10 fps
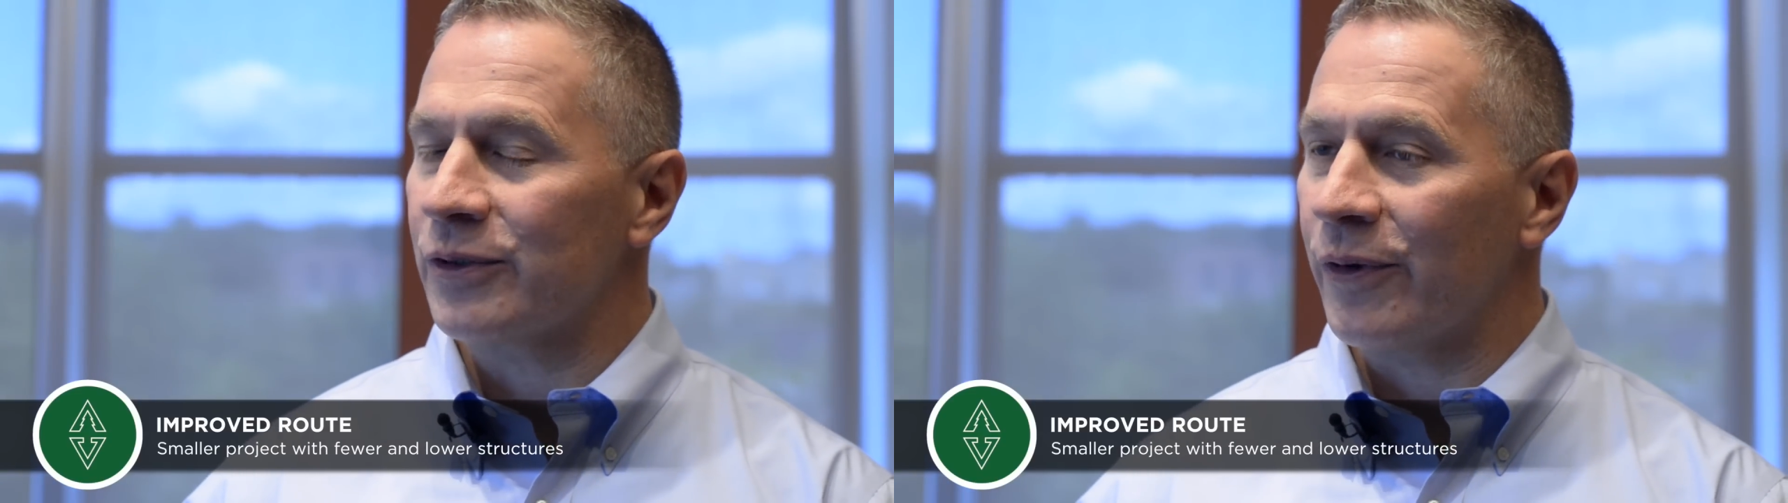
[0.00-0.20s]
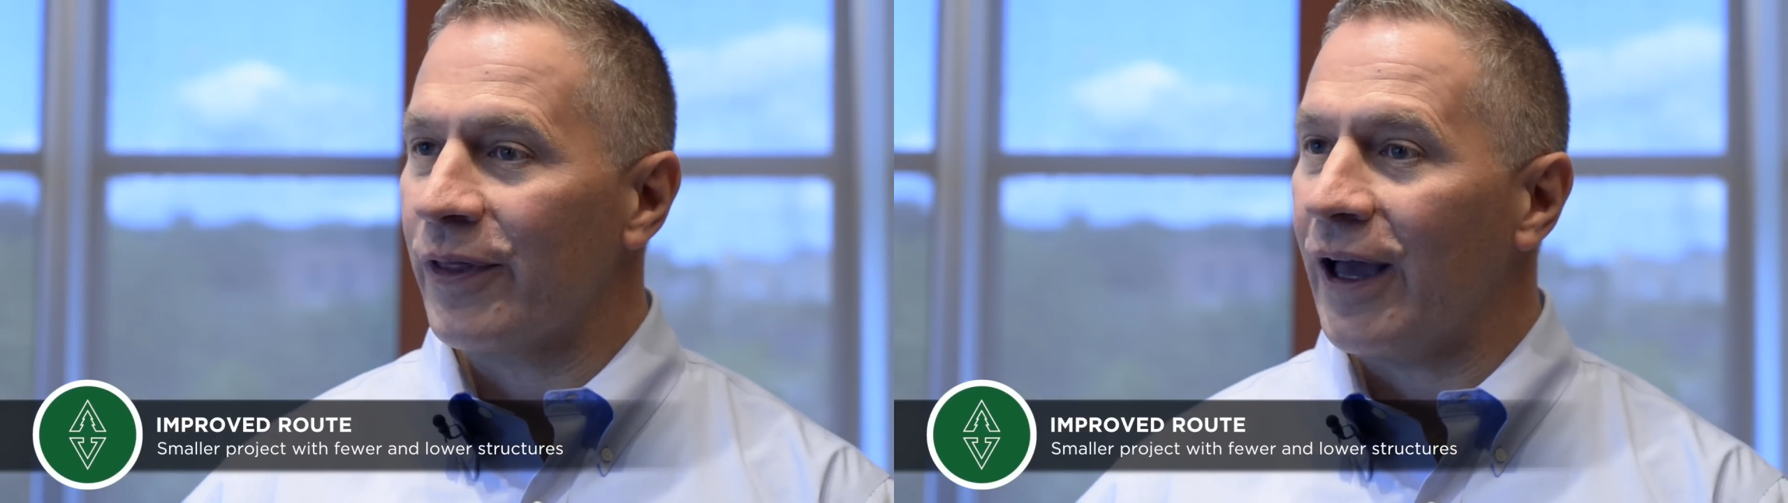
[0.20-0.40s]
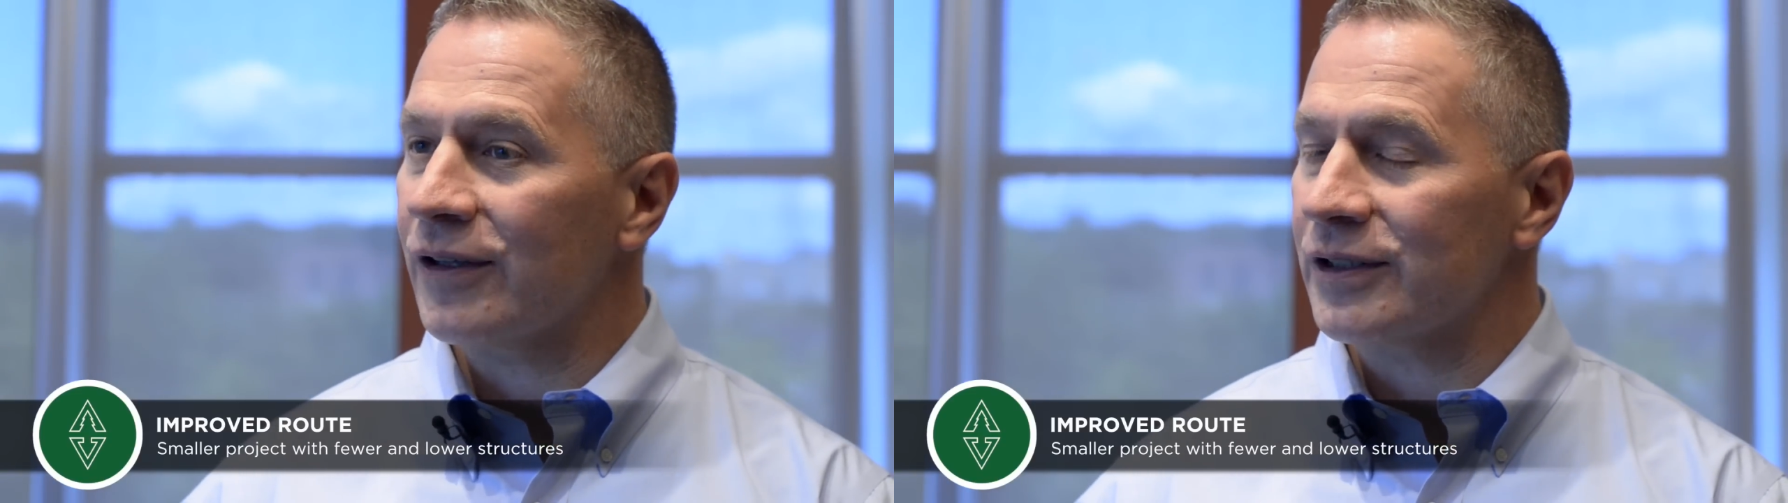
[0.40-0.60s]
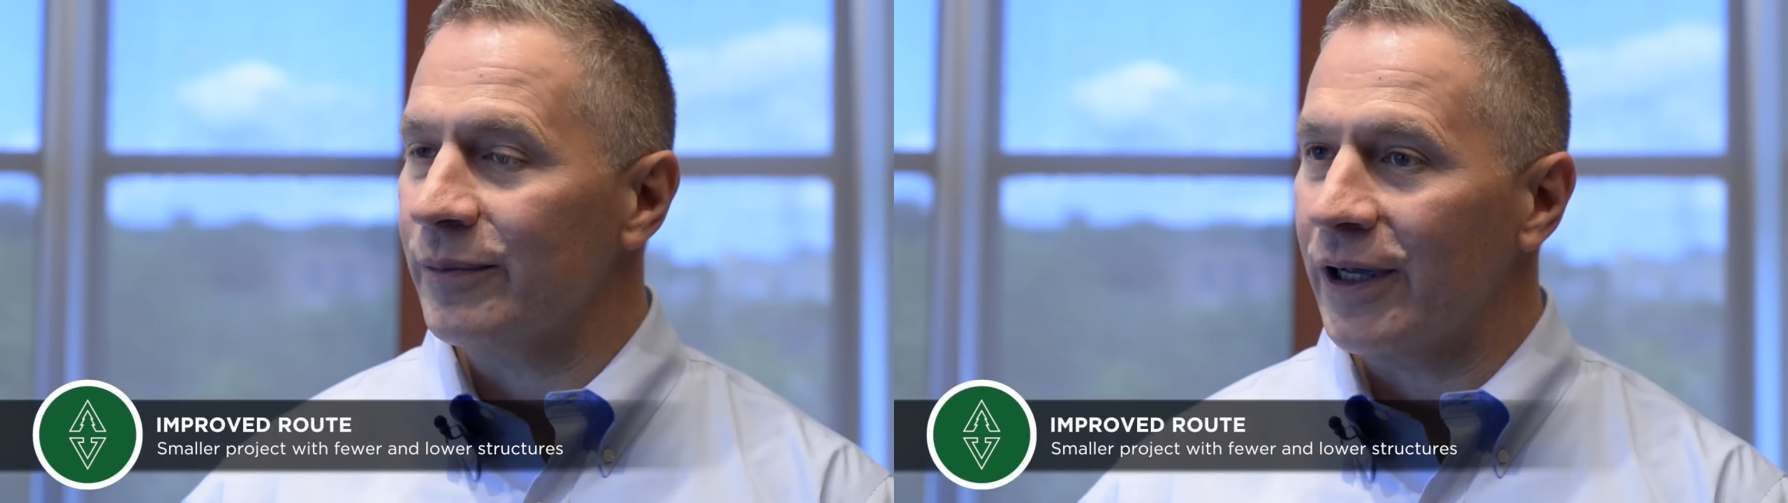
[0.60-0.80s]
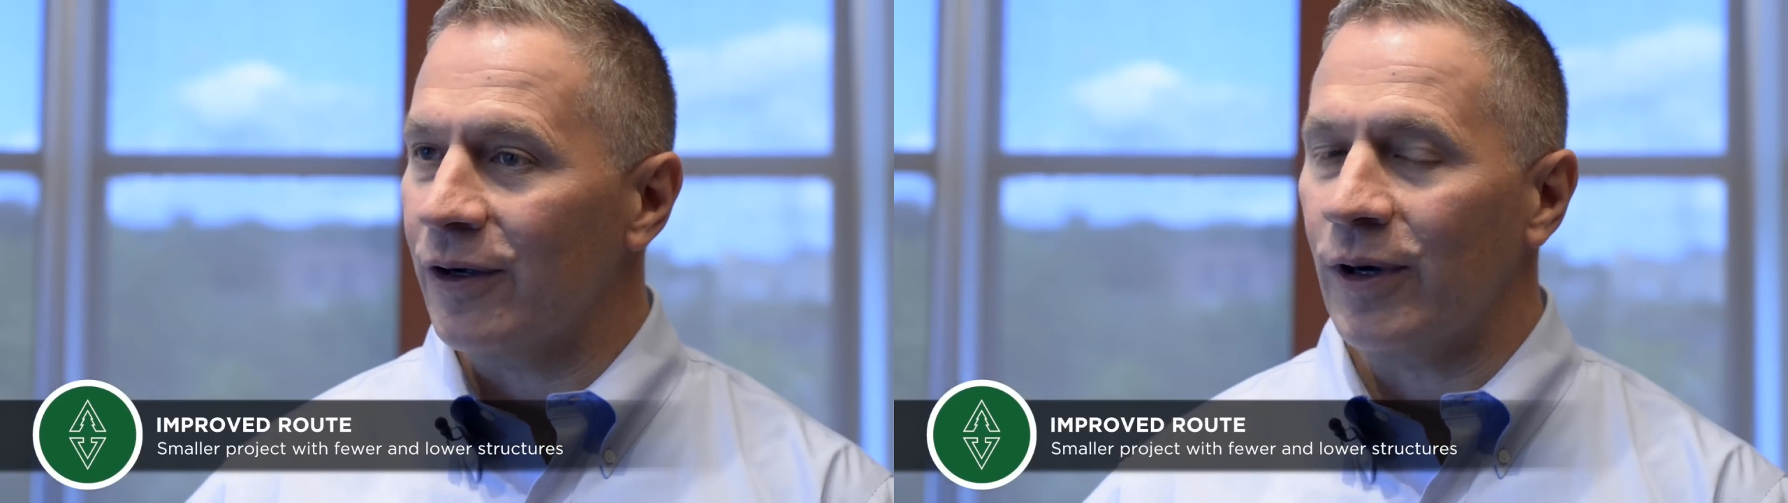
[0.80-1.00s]
to 1,000
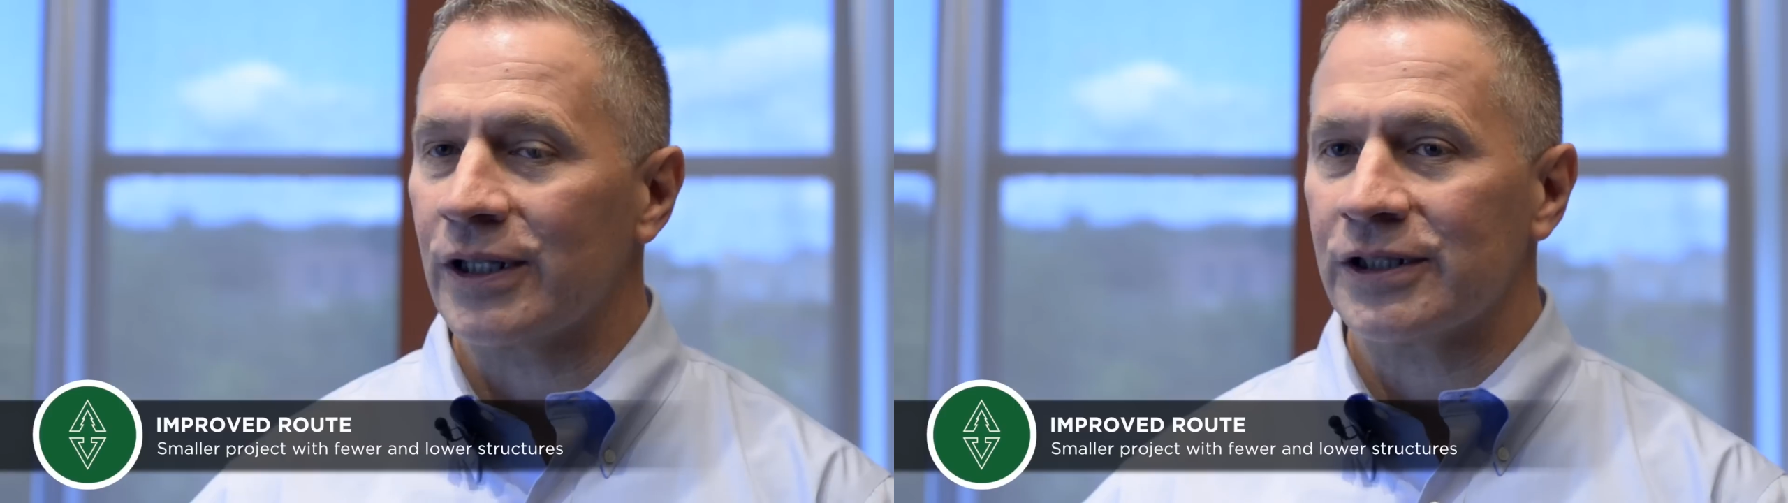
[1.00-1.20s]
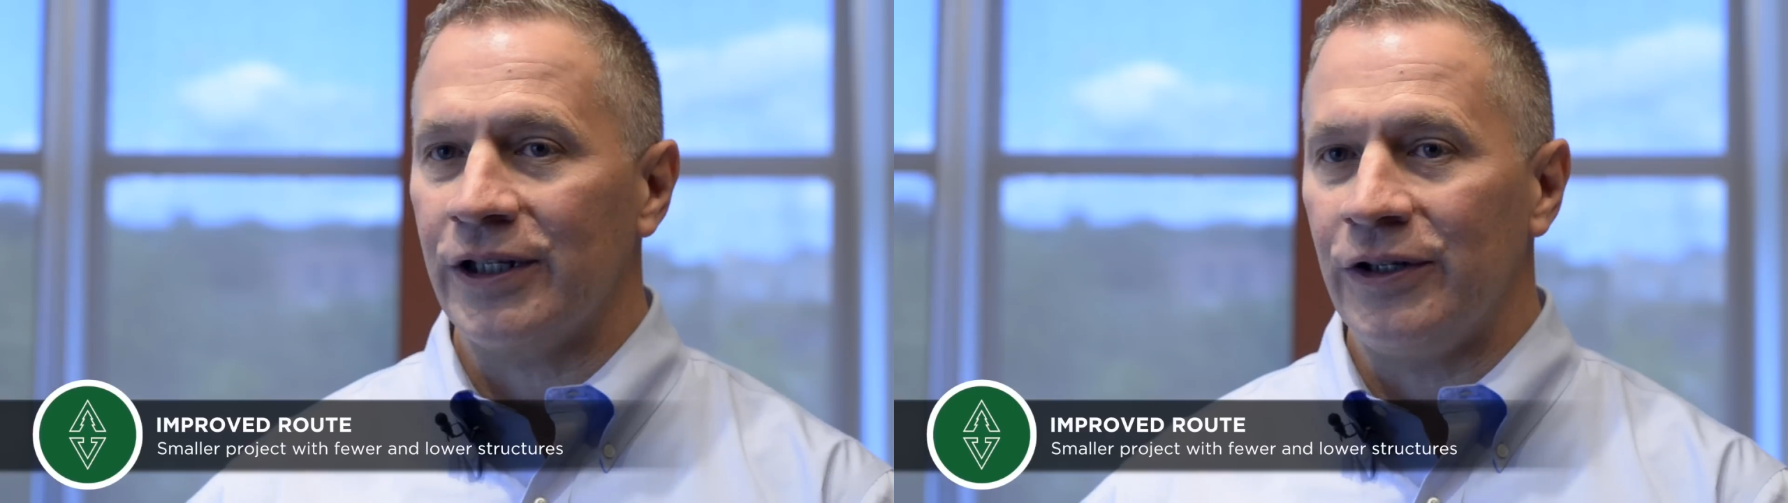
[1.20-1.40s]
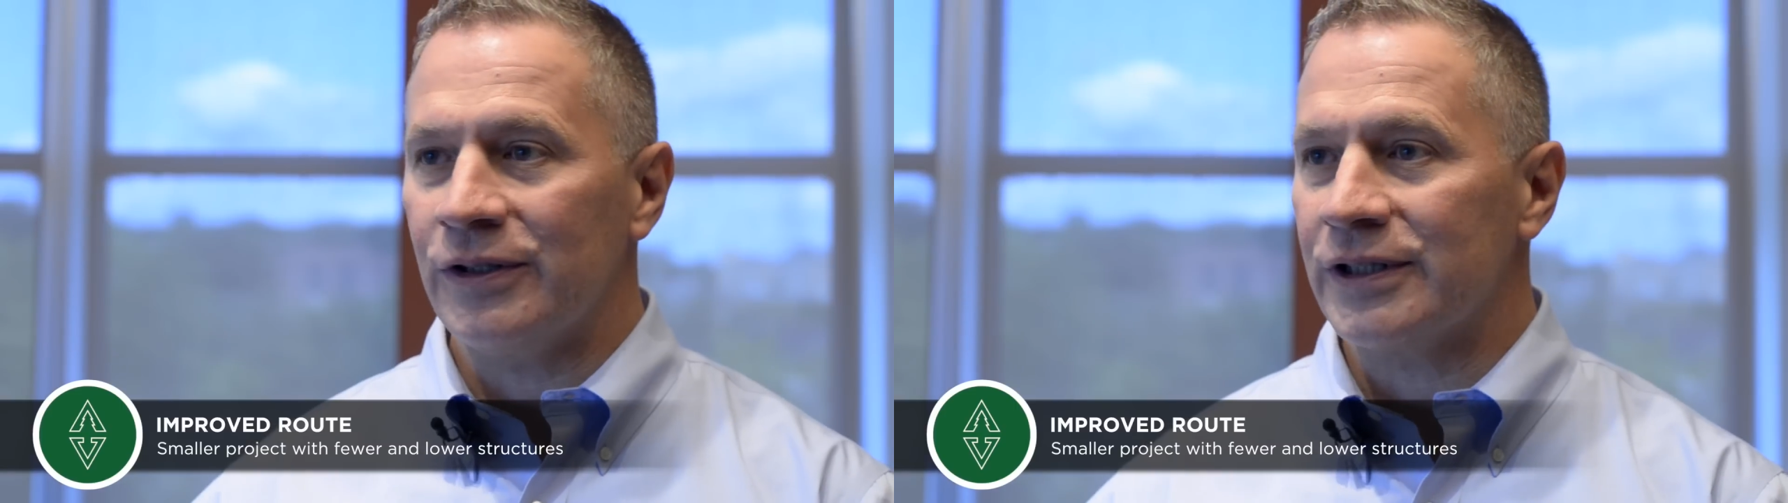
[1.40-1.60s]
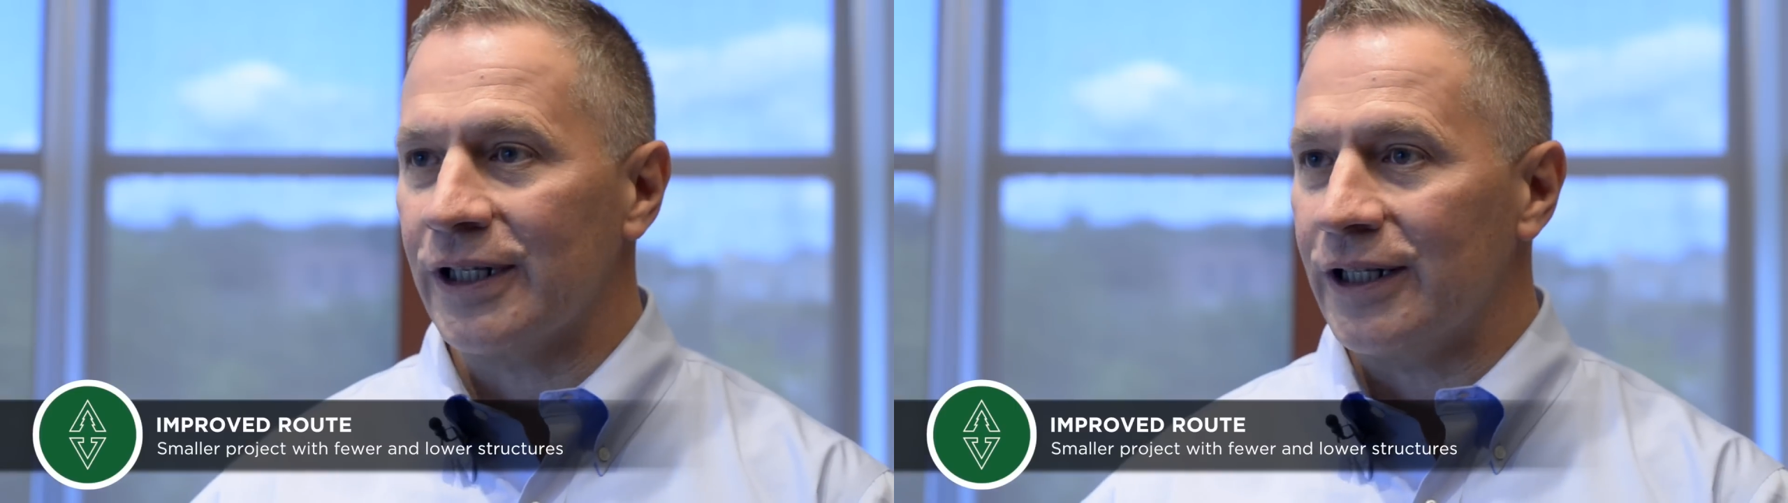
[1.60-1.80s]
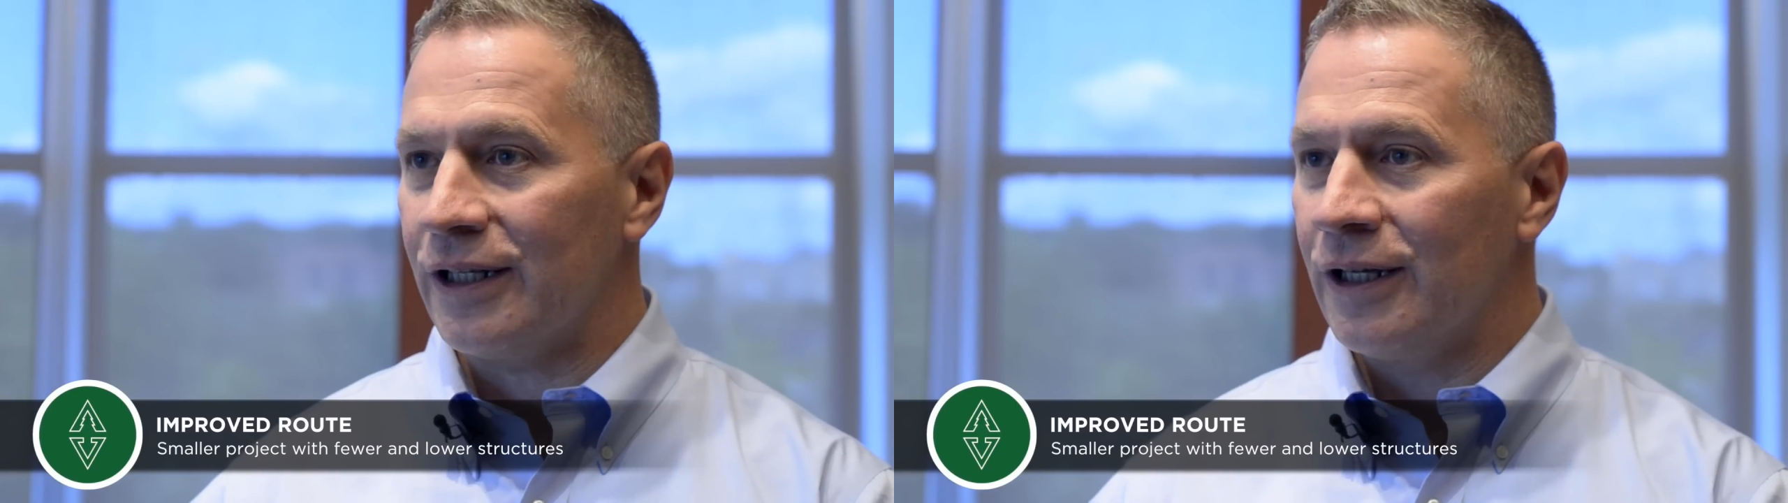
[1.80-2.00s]
megawatts and using a